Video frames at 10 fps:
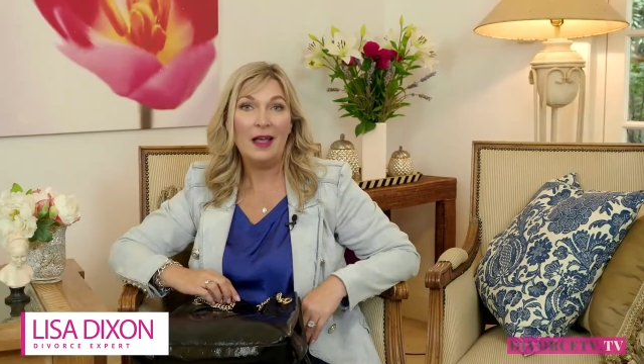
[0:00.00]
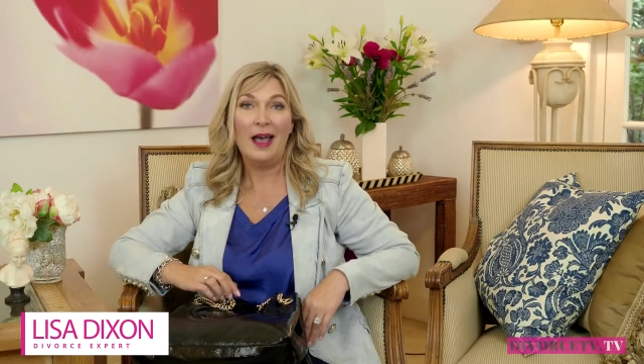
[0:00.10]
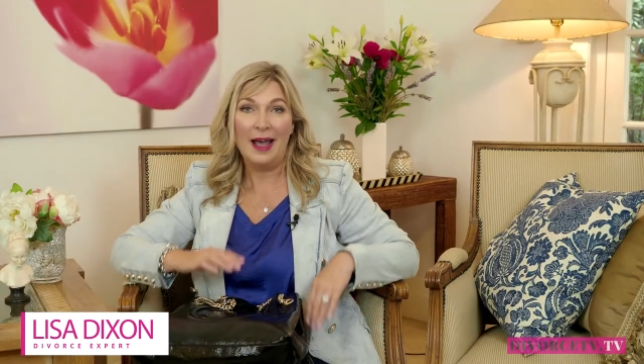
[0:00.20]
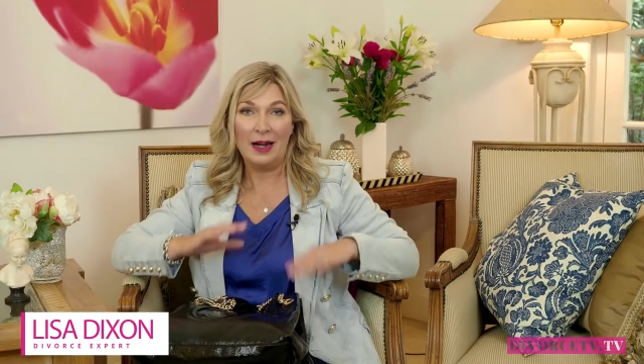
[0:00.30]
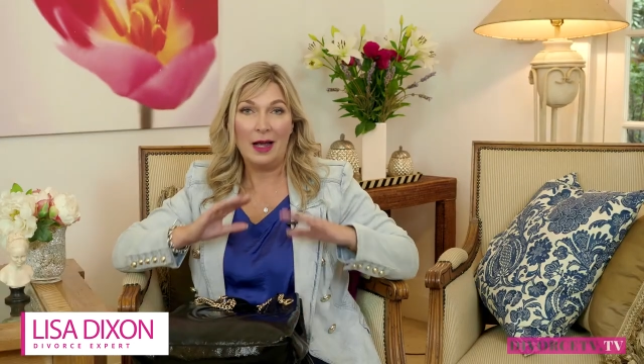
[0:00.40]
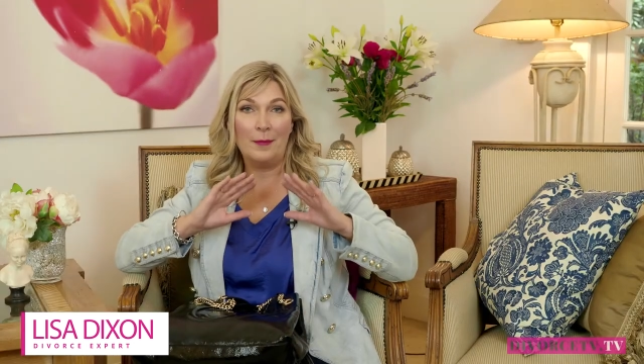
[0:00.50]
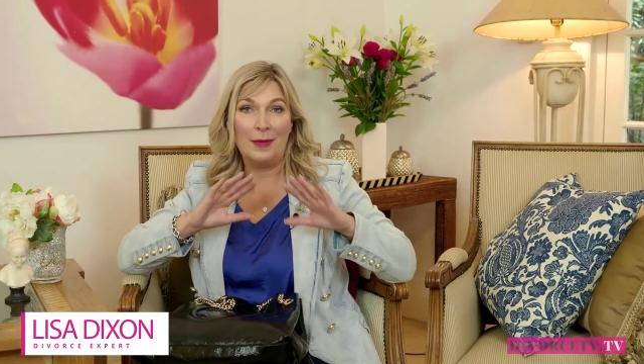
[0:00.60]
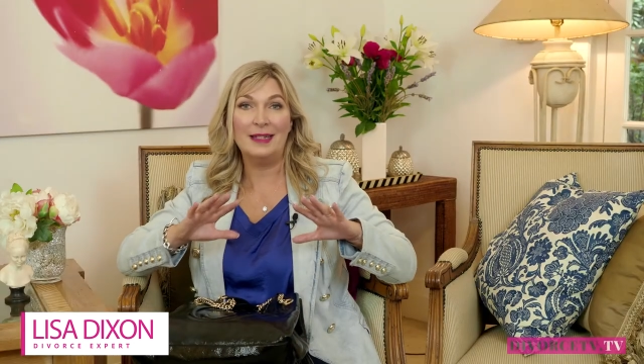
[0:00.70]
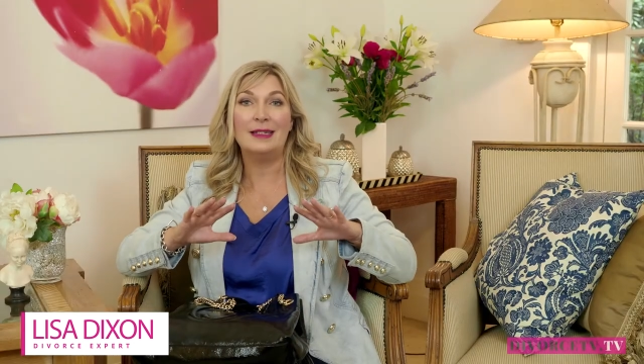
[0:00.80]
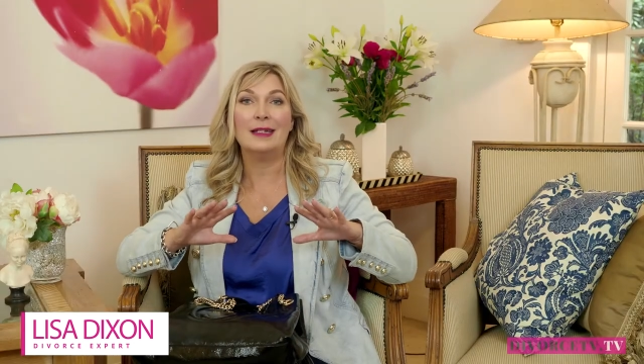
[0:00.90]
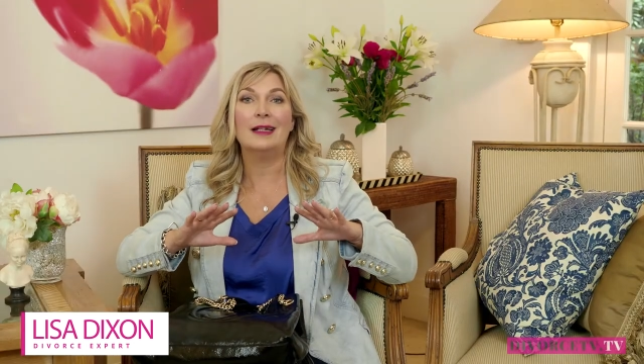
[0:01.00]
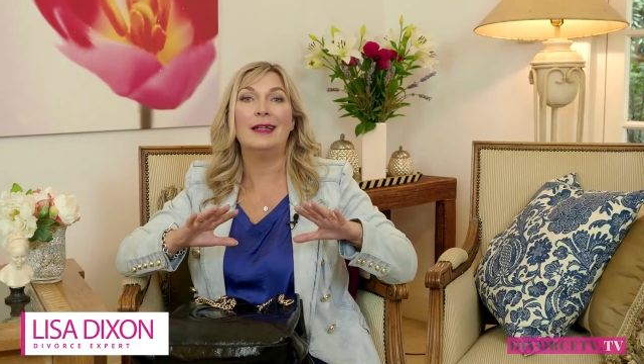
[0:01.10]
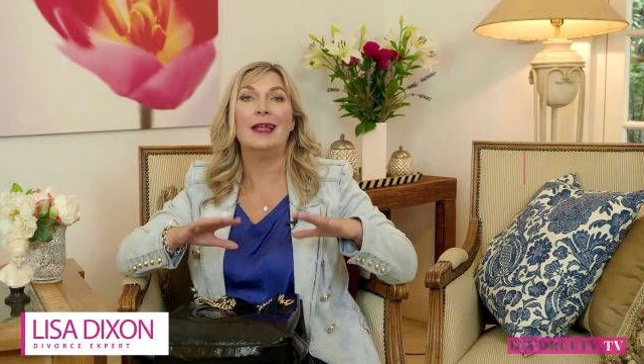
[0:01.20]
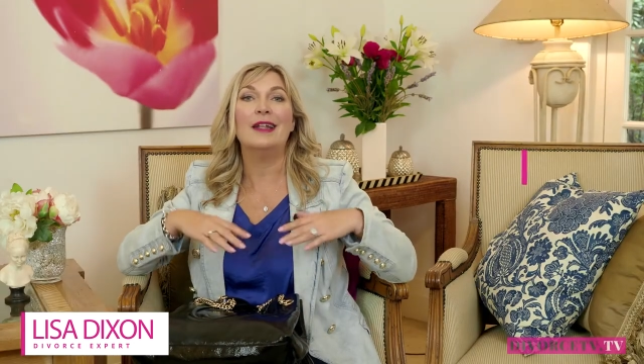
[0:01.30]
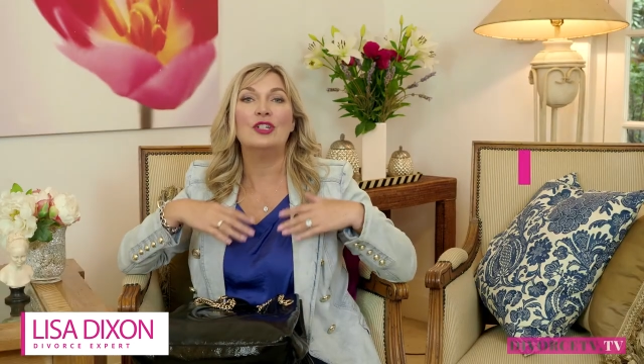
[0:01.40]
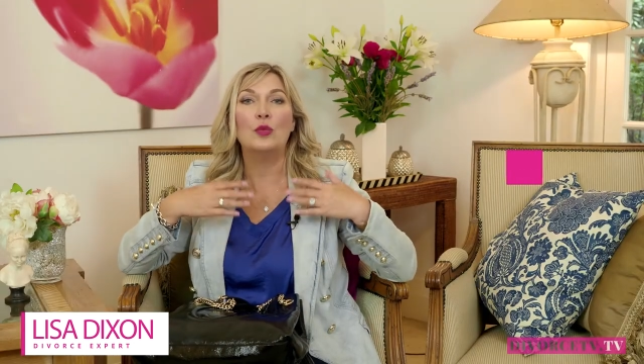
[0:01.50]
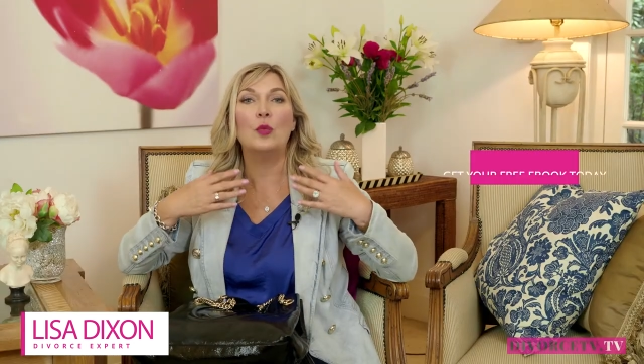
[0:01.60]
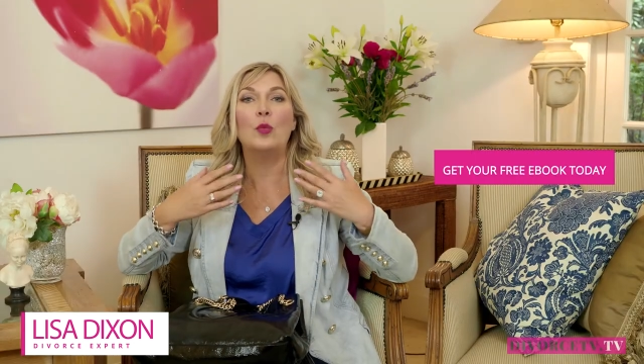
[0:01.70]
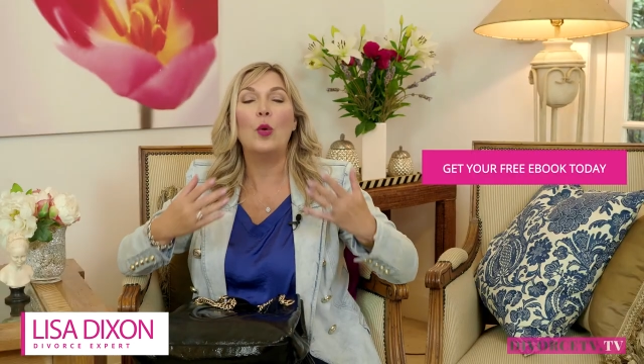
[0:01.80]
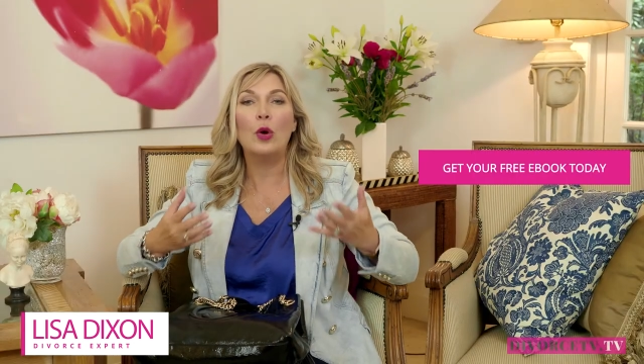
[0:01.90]
And I basically had to
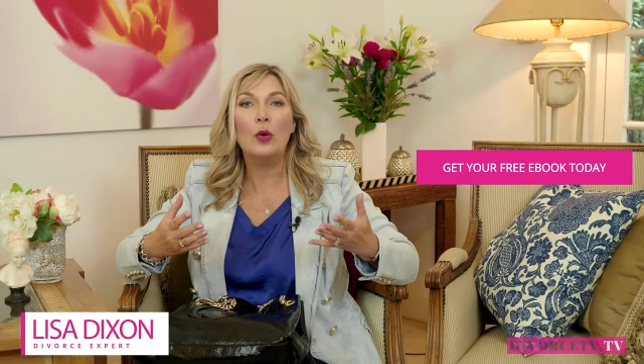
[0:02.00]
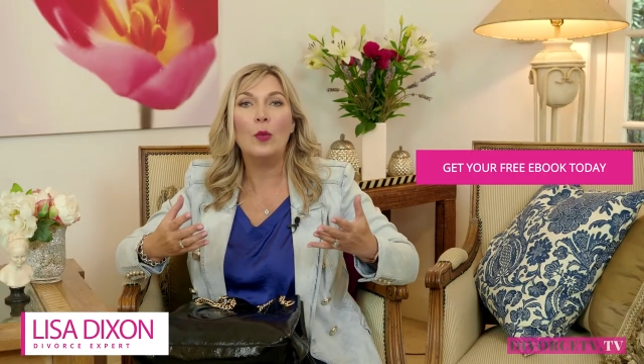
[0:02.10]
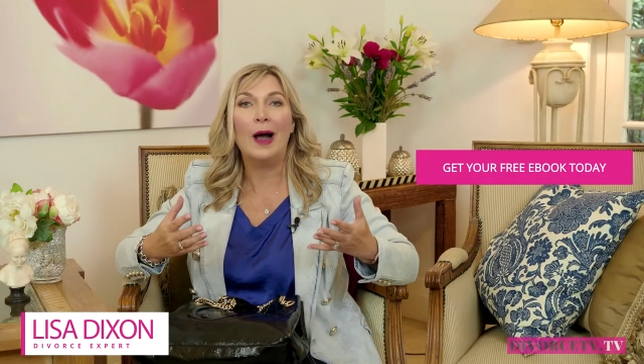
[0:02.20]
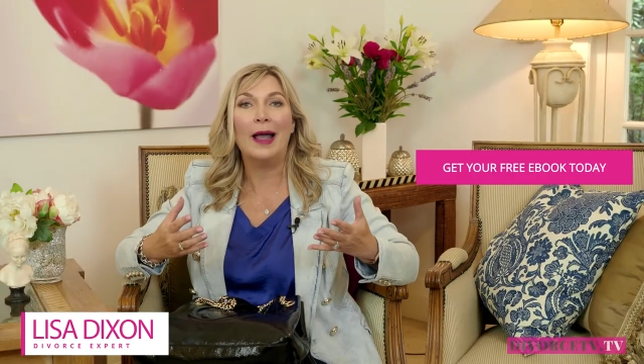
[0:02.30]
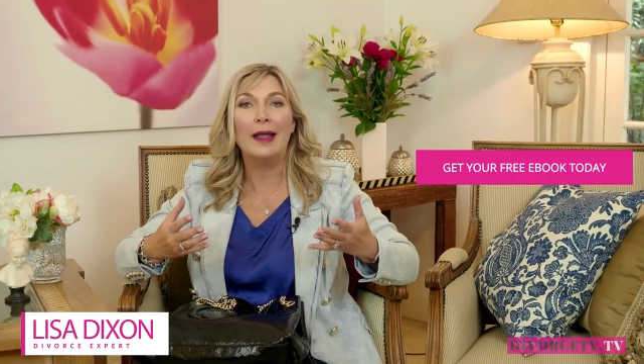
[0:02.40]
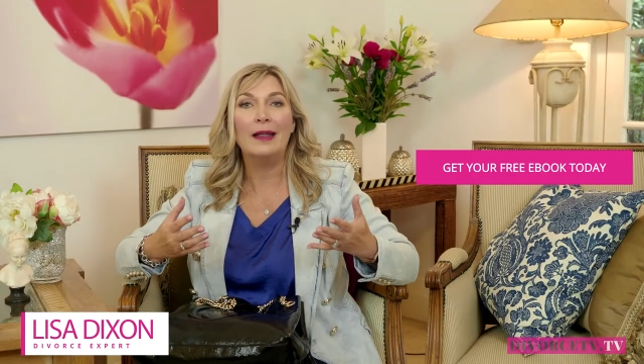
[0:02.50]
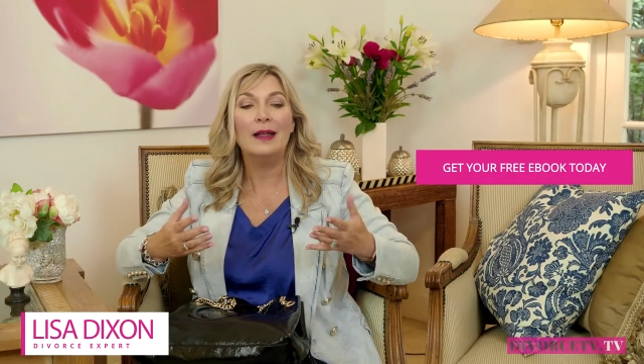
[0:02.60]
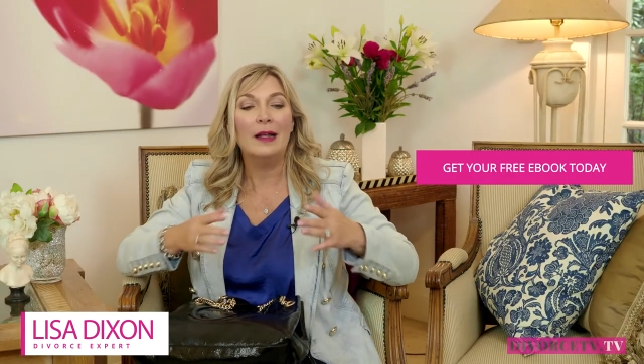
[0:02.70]
walk away,